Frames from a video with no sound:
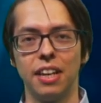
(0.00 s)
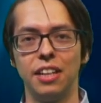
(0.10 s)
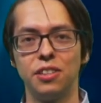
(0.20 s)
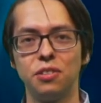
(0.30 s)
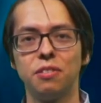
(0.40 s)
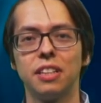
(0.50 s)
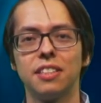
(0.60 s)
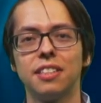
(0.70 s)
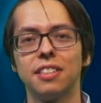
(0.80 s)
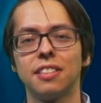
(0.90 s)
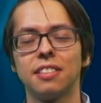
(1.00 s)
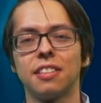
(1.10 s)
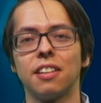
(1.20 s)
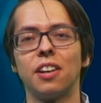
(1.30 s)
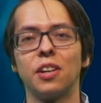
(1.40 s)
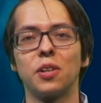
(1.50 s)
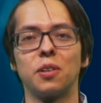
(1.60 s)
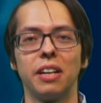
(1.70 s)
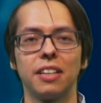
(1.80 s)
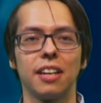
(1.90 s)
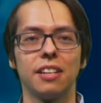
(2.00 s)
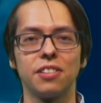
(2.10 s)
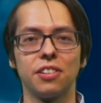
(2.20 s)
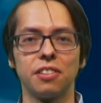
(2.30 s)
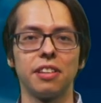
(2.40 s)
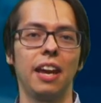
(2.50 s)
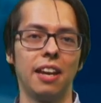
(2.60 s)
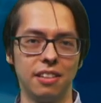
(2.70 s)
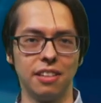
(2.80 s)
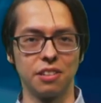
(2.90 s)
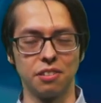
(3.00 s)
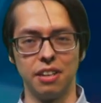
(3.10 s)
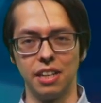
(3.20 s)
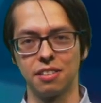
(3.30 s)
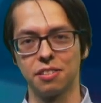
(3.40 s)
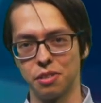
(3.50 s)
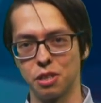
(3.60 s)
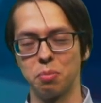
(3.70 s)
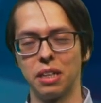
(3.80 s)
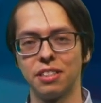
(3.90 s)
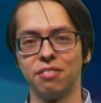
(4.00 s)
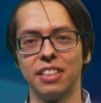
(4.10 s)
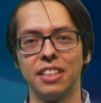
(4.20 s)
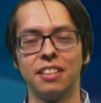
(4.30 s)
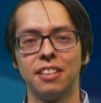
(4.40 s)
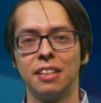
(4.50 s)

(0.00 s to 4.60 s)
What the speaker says: and two entities that are correct answers and incorrect, respectively.